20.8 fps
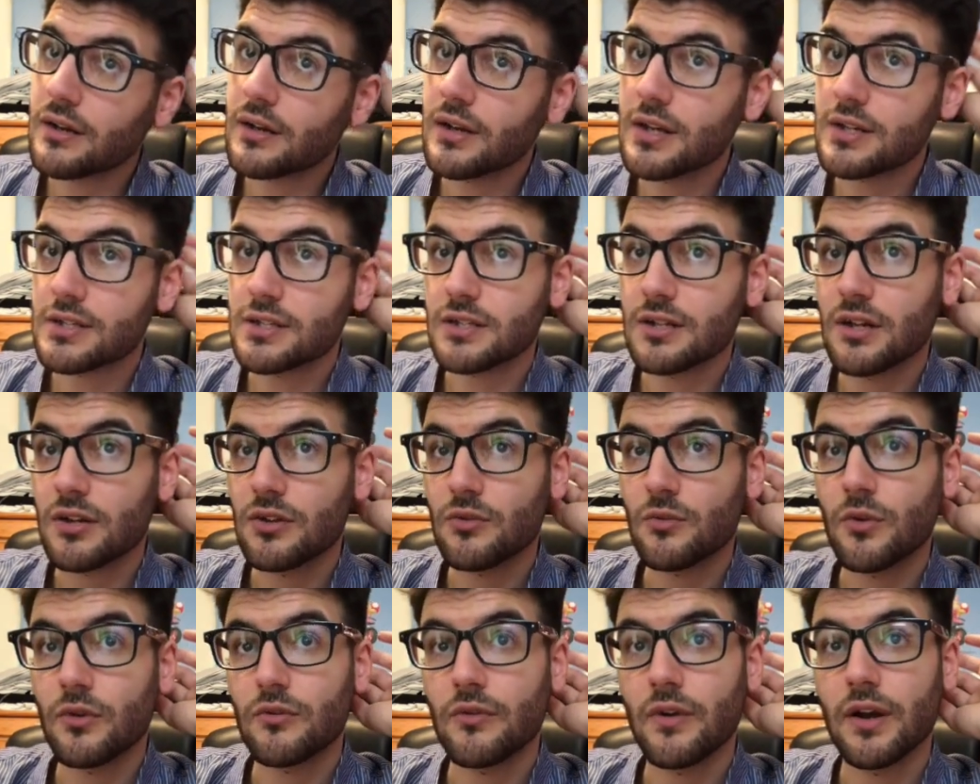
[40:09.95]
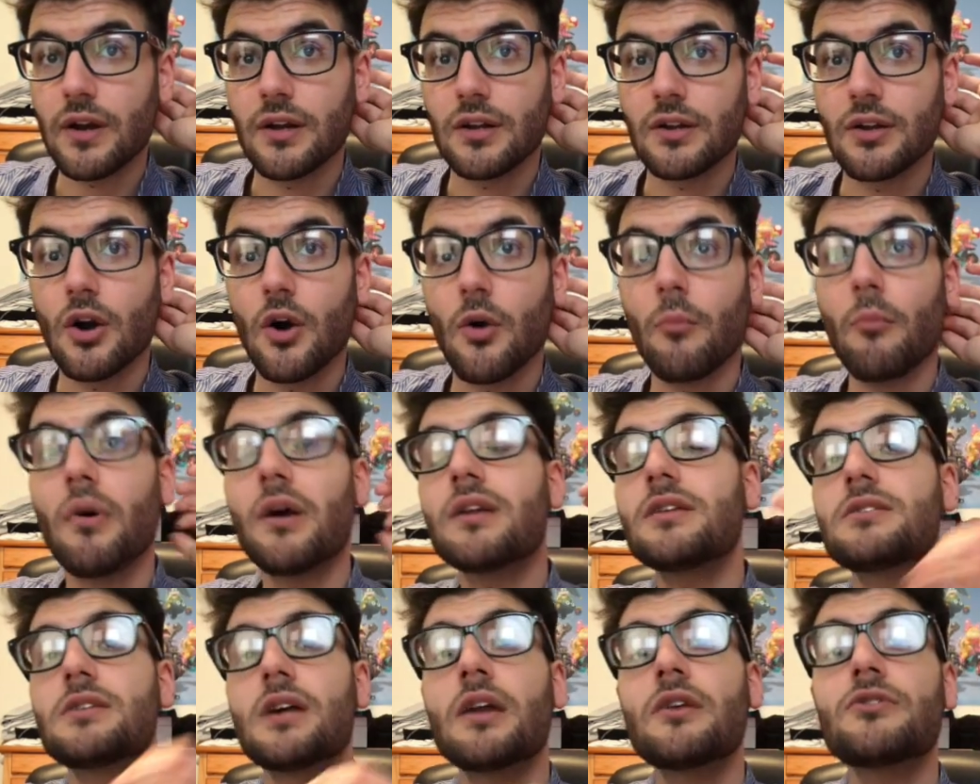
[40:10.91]
He has another one ready to go, but
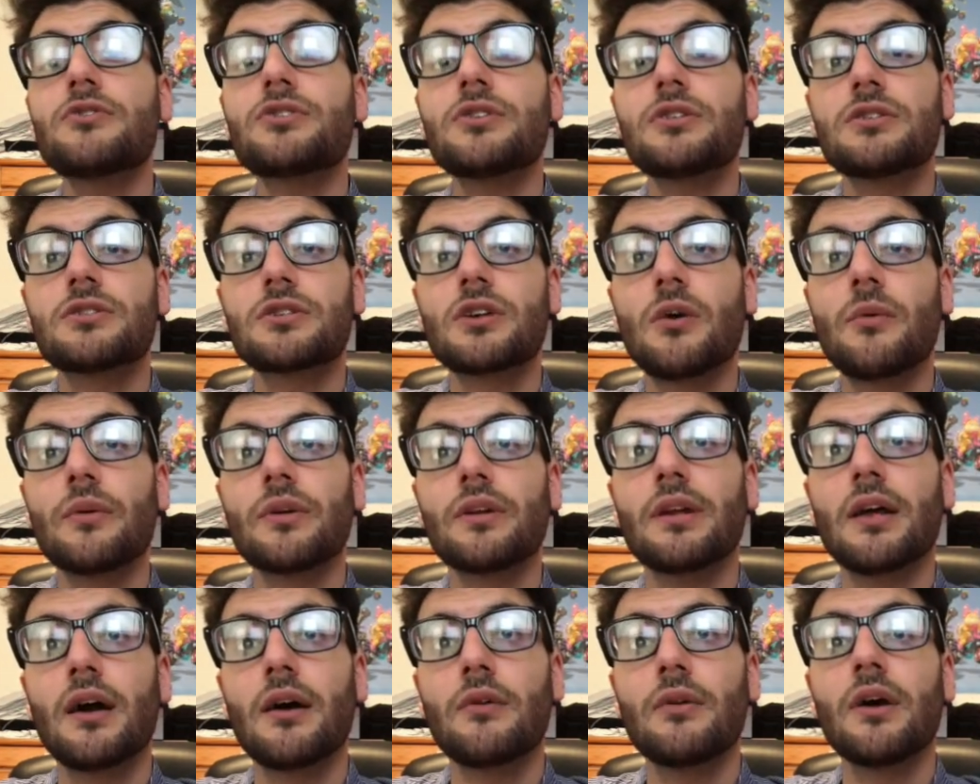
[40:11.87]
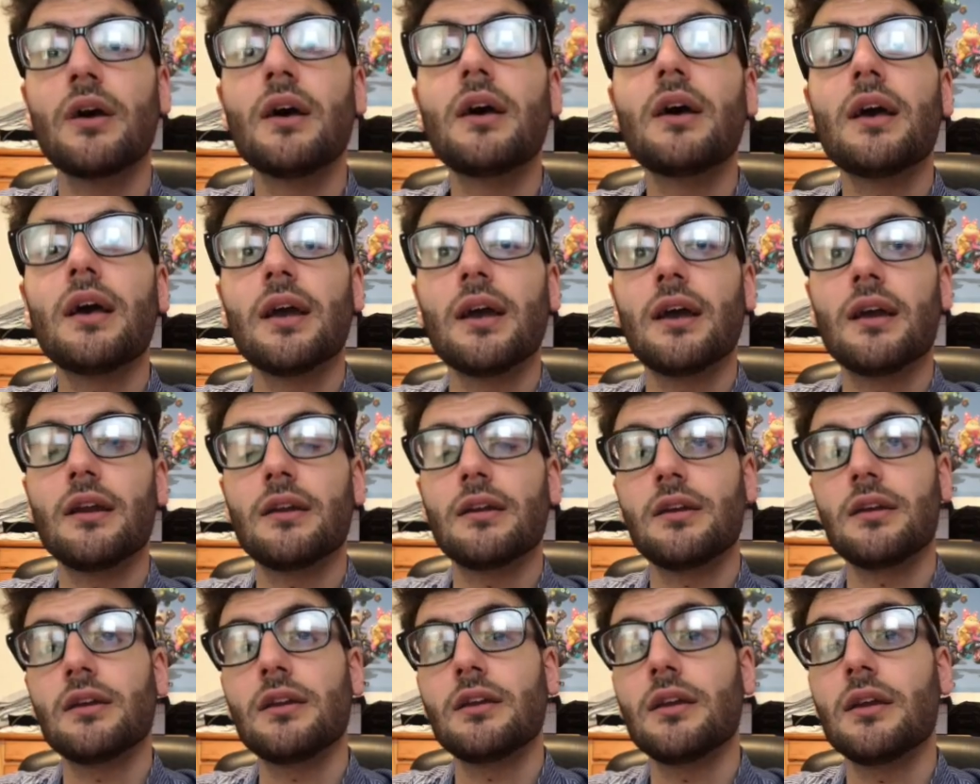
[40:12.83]
his energy is going down, and
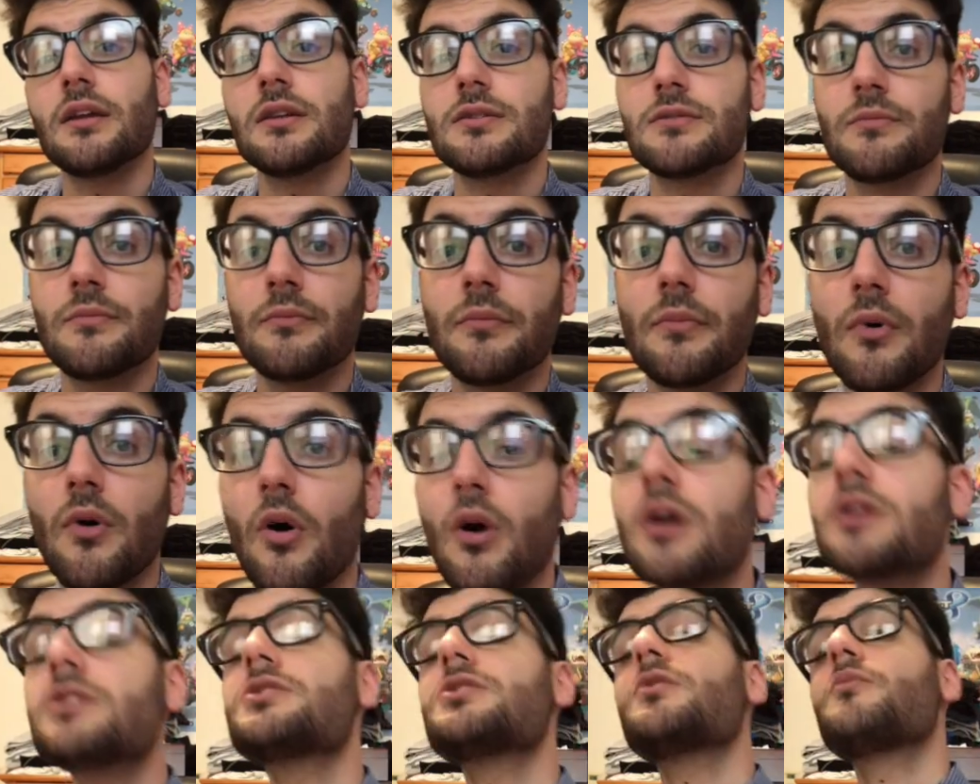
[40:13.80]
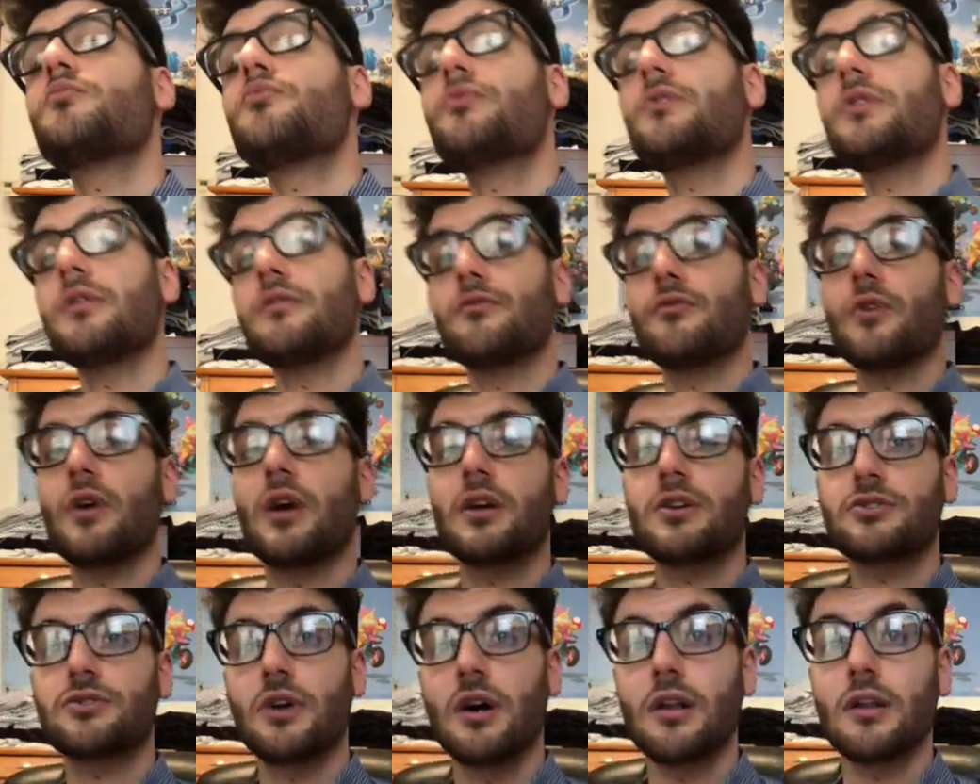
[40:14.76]
he is also pretty
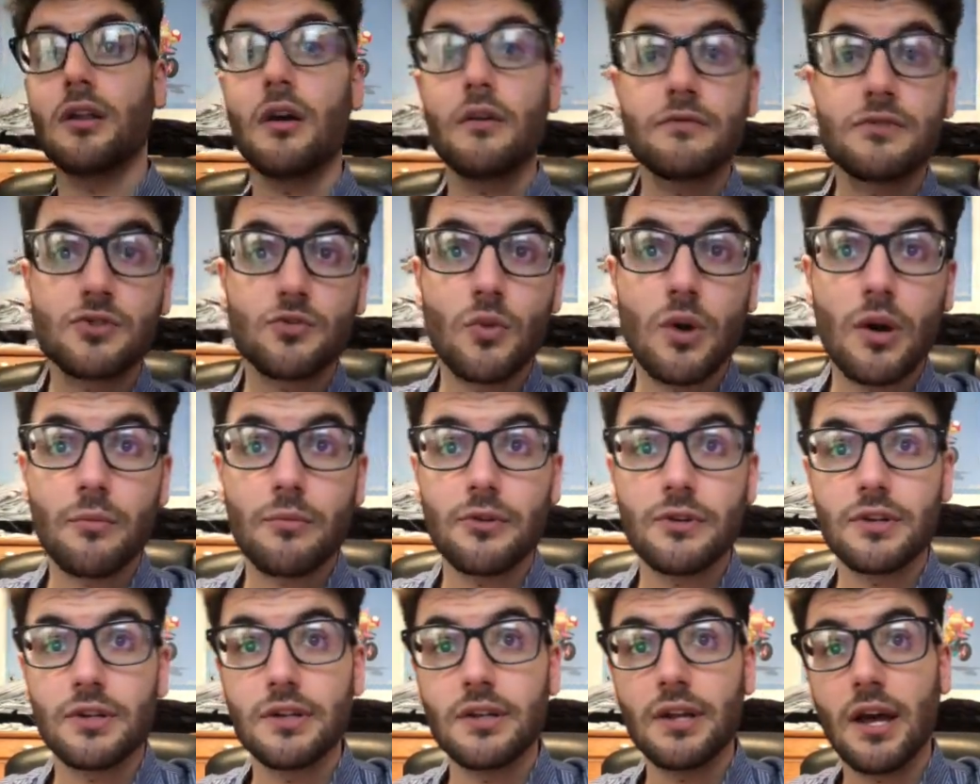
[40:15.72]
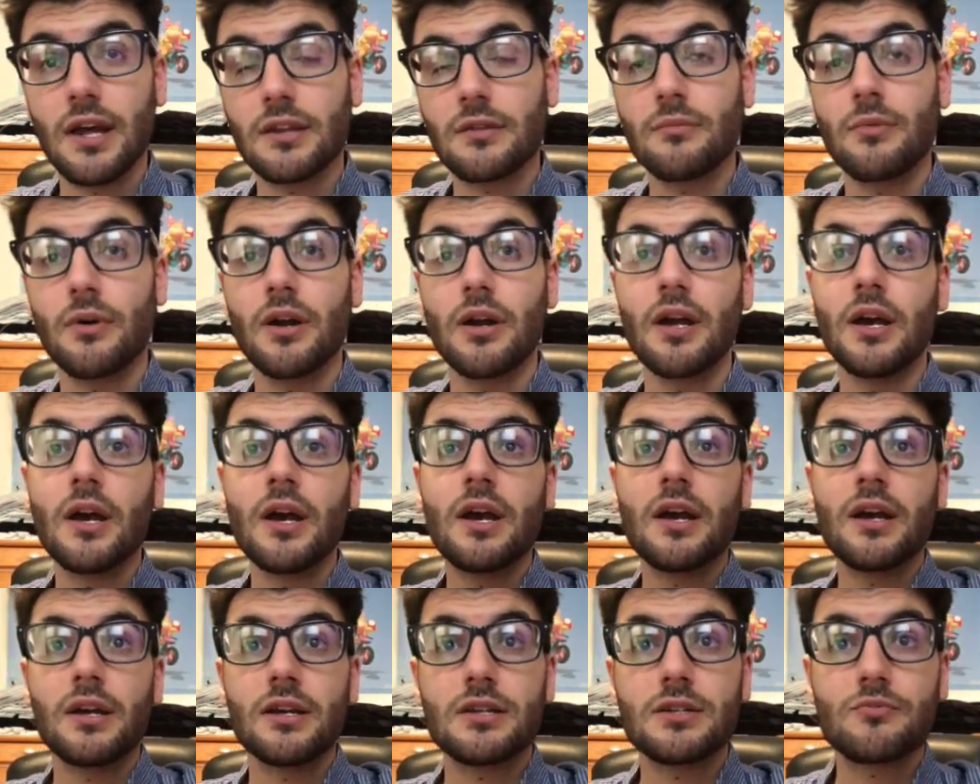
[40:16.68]
fragile. I love Swampert to death, but
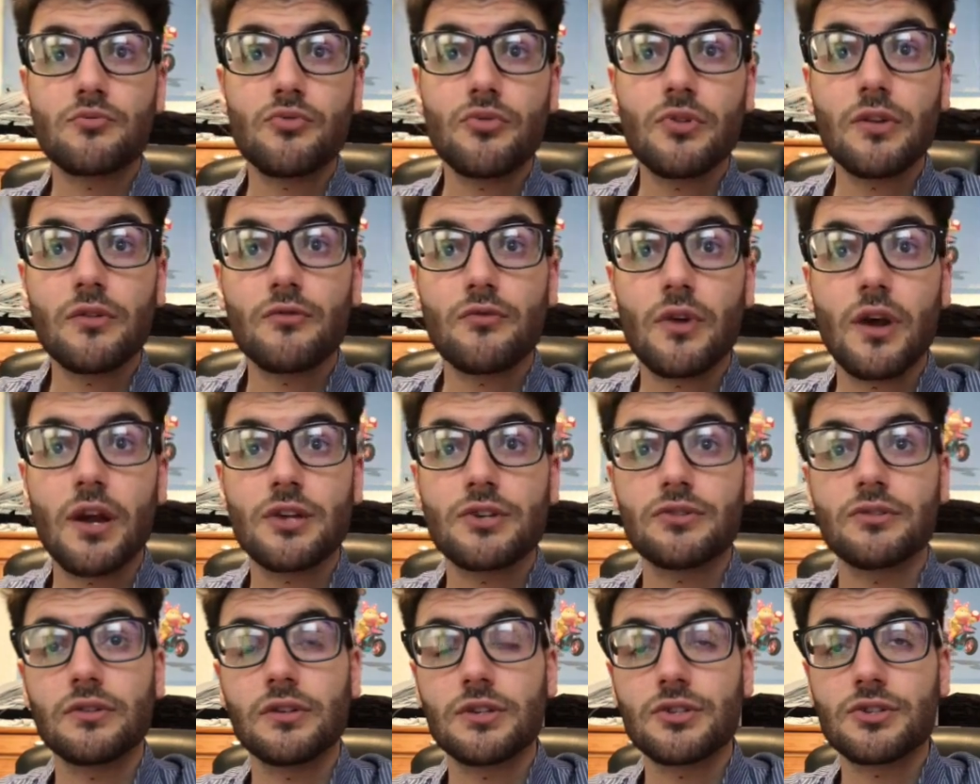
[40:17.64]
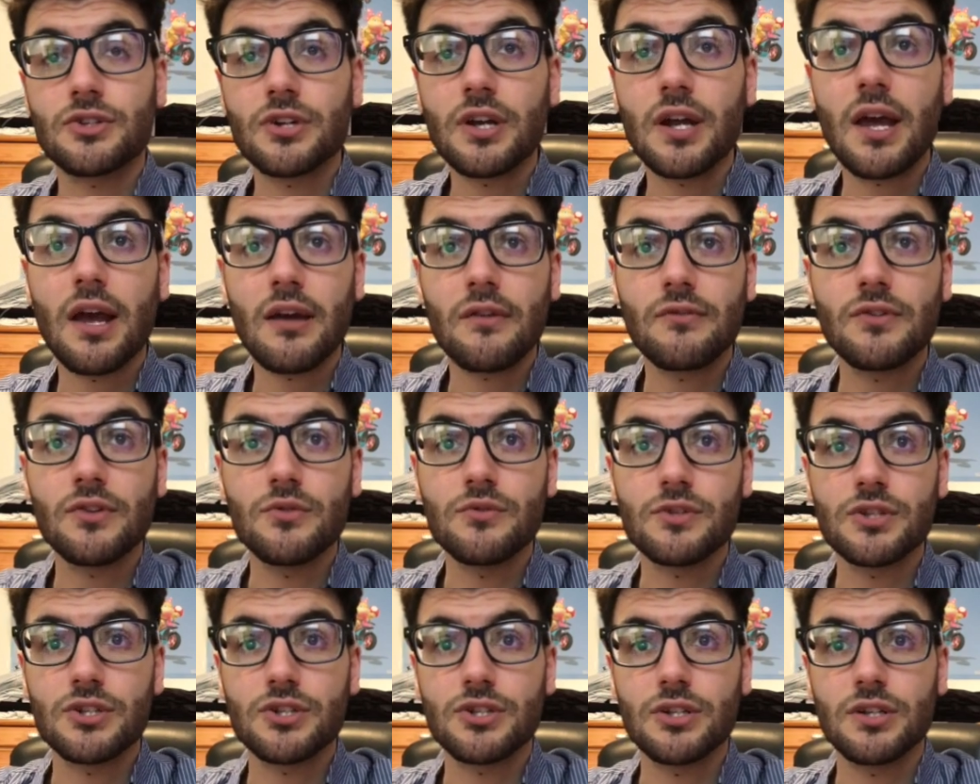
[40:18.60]
he's pretty fragile, and he's going to have to use
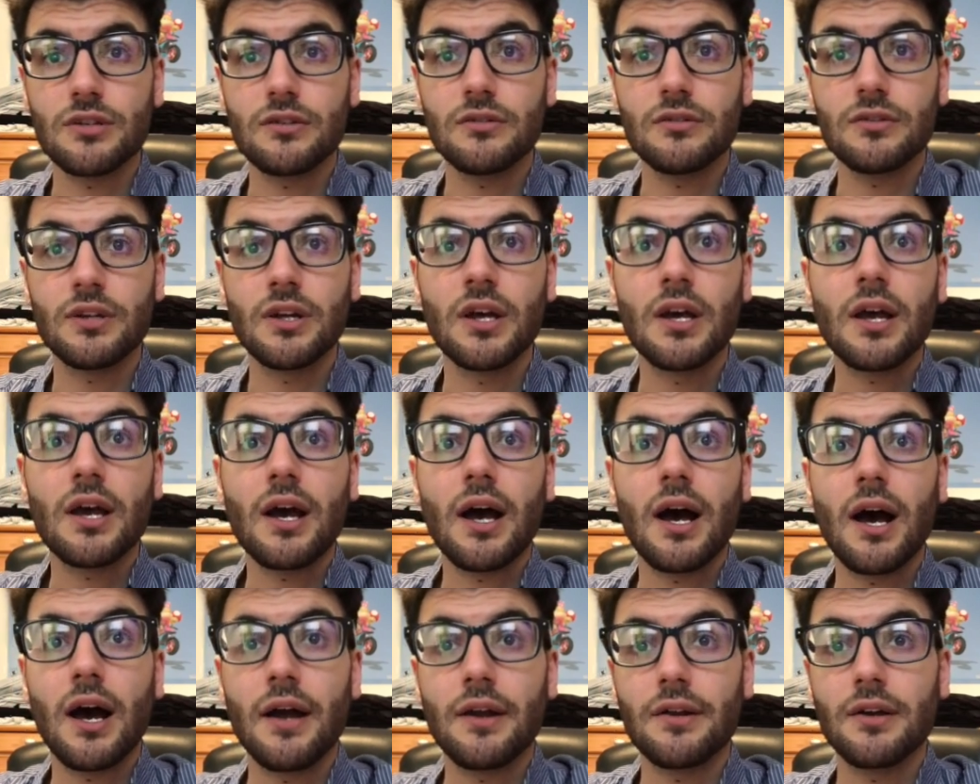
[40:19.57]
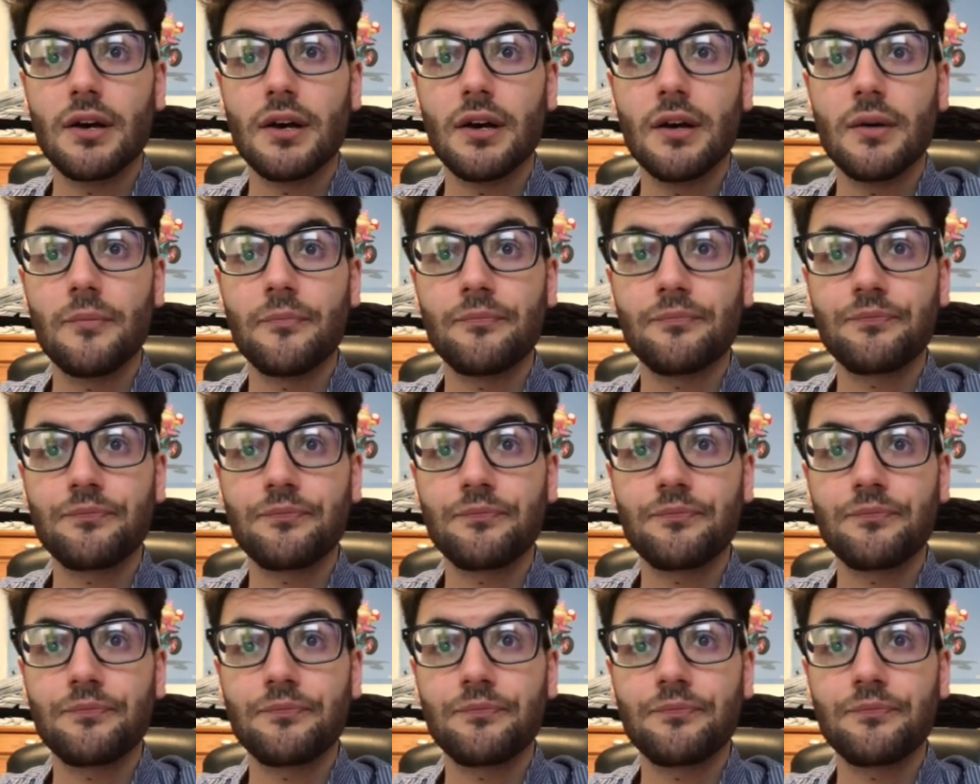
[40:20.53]
a shield on